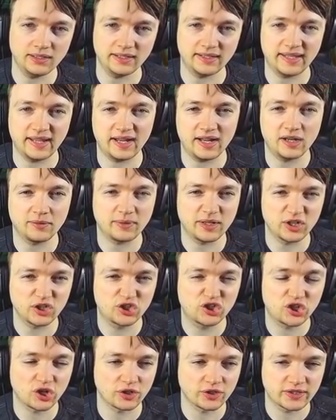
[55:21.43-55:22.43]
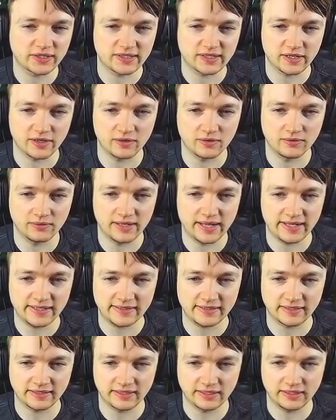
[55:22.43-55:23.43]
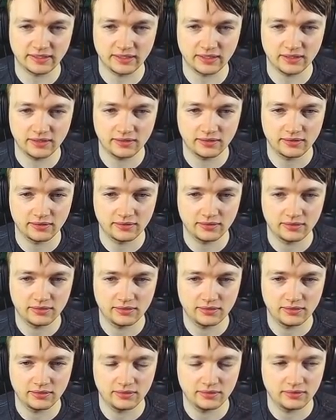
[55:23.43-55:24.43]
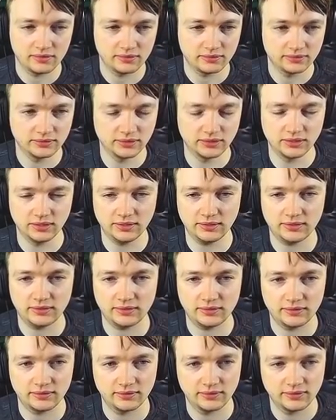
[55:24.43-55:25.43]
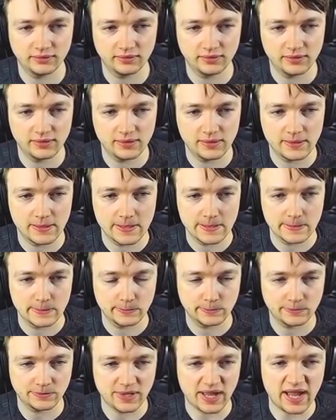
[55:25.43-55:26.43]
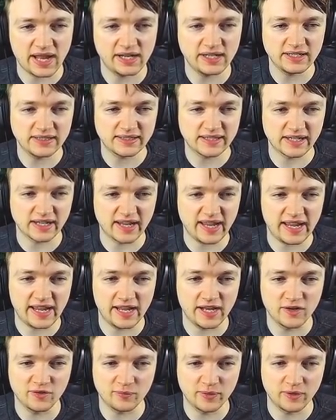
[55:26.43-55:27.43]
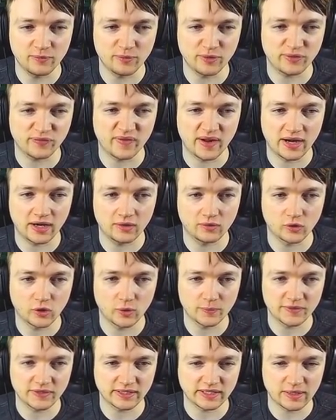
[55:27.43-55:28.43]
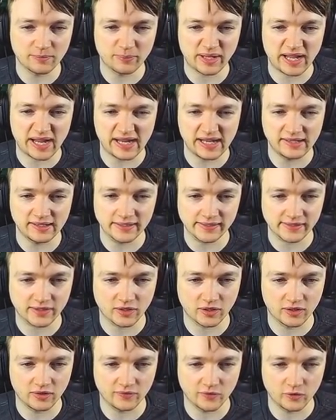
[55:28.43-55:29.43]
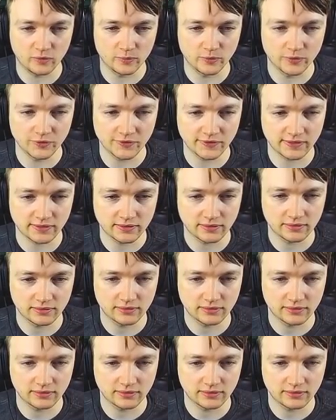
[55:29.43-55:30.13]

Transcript: Again, I'm getting chunked down nastily here. Ugh. And he's like ahead of me with fire orbs. Like I'm behind this curve almost.